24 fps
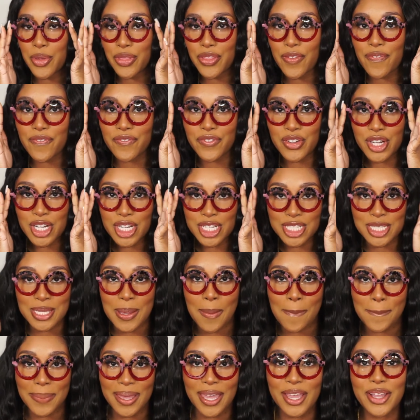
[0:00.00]
with the first
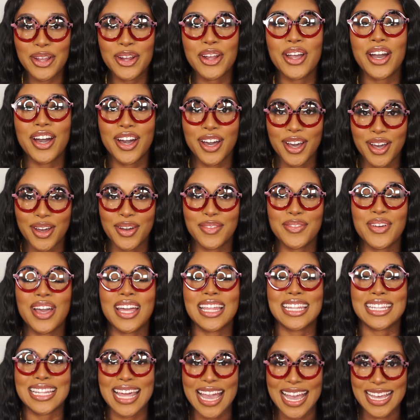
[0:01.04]
pair
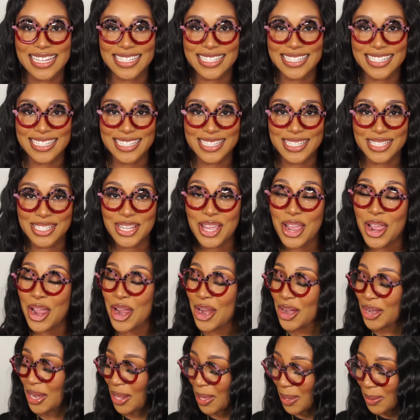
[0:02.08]
of glasses,
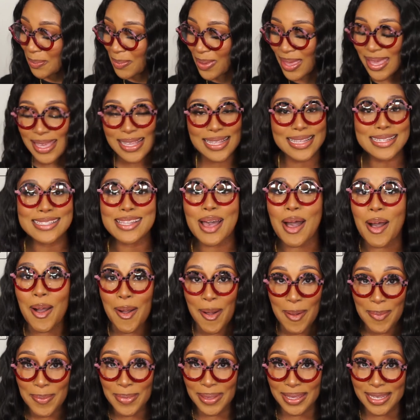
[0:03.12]
her name is
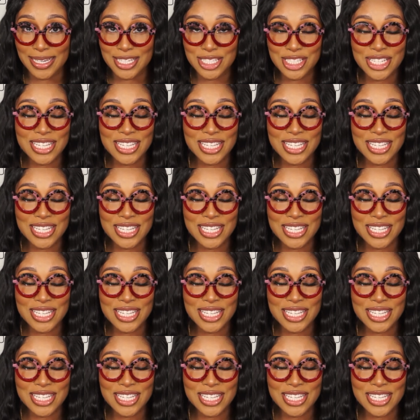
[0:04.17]
Almond.